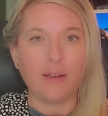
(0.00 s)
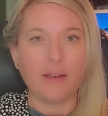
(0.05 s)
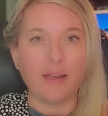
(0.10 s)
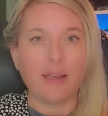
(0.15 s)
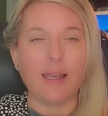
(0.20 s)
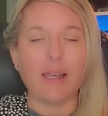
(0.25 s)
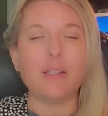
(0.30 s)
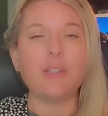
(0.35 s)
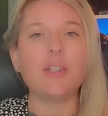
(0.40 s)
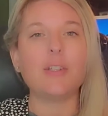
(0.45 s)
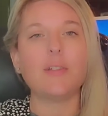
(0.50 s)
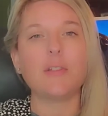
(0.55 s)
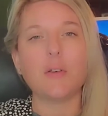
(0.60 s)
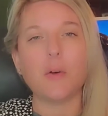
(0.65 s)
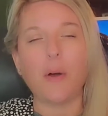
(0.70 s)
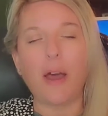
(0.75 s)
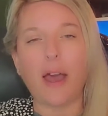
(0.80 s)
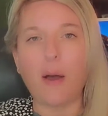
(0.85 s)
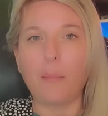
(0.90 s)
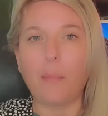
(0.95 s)
It just
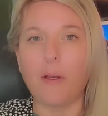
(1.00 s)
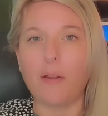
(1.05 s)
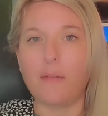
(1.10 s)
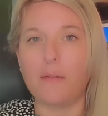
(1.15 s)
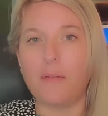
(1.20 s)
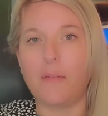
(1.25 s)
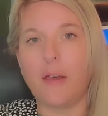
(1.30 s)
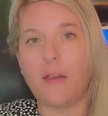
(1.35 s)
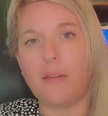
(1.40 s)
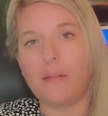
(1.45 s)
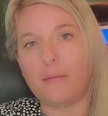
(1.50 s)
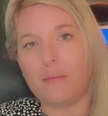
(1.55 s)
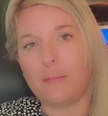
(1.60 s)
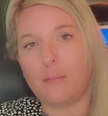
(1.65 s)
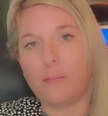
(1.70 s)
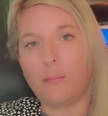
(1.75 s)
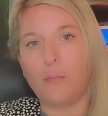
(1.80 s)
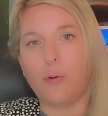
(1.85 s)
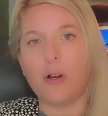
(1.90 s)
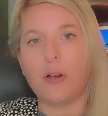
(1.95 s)
so happened that
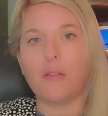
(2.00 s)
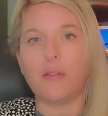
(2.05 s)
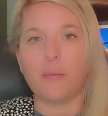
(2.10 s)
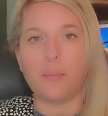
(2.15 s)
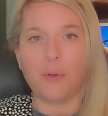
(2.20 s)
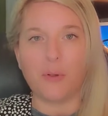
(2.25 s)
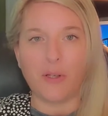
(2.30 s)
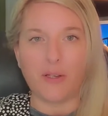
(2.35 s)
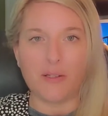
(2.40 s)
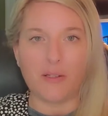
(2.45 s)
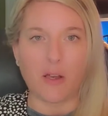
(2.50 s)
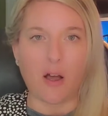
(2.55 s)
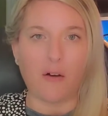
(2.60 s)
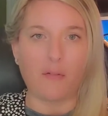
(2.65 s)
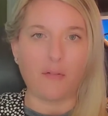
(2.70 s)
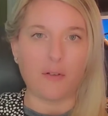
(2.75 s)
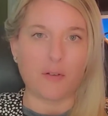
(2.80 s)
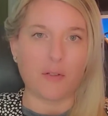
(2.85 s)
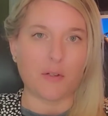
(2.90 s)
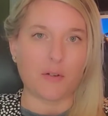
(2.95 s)
one of the police
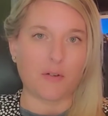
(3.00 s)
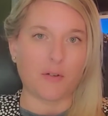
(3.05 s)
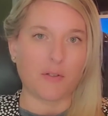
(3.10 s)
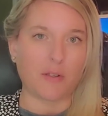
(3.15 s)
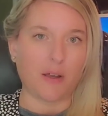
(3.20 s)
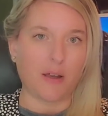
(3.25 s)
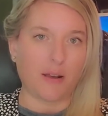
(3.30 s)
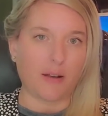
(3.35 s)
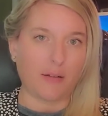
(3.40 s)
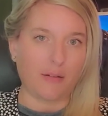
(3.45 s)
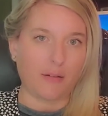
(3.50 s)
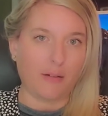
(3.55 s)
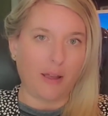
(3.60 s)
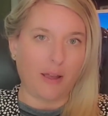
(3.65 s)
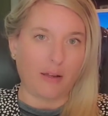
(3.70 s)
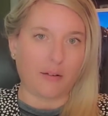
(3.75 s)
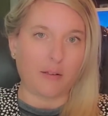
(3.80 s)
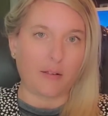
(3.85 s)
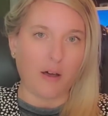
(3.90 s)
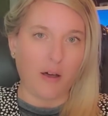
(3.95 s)
officers that
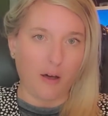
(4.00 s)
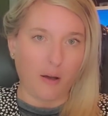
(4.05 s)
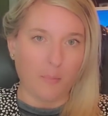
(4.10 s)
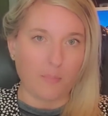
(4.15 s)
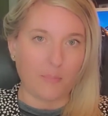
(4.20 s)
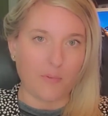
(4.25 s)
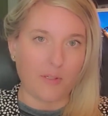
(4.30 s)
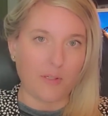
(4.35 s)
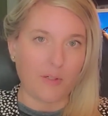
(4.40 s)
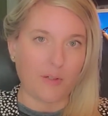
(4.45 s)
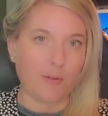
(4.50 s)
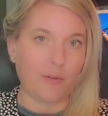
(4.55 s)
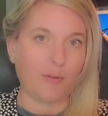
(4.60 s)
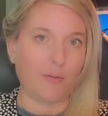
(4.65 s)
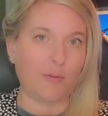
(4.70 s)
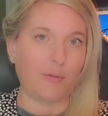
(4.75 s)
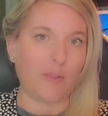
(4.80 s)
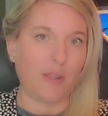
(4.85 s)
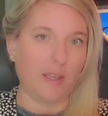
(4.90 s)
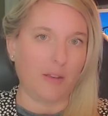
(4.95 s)
had come
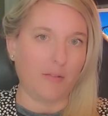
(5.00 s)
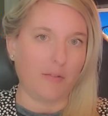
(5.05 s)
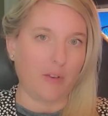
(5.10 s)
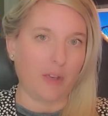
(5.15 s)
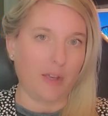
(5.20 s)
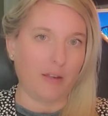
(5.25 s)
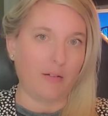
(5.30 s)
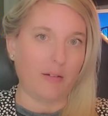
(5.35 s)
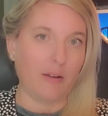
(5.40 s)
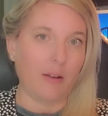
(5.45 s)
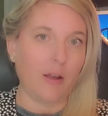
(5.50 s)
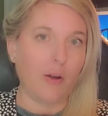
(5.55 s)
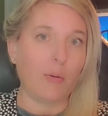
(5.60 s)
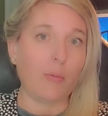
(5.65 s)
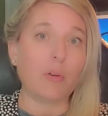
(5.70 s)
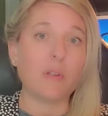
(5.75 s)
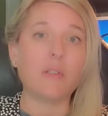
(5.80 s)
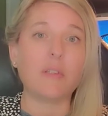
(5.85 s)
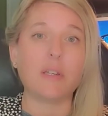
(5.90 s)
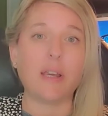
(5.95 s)
to the event
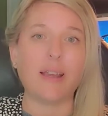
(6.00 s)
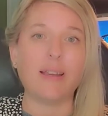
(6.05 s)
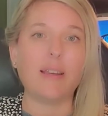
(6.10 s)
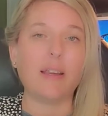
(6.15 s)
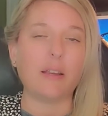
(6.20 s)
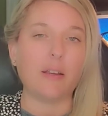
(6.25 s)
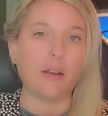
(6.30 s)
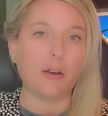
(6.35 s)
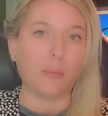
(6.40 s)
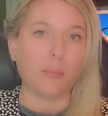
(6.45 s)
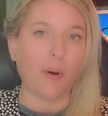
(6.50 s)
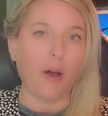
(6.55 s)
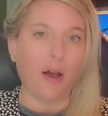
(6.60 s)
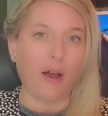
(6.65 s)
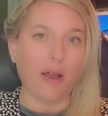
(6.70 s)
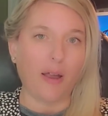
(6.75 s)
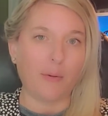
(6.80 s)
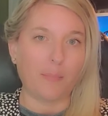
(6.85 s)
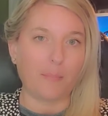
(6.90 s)
was standing nearby.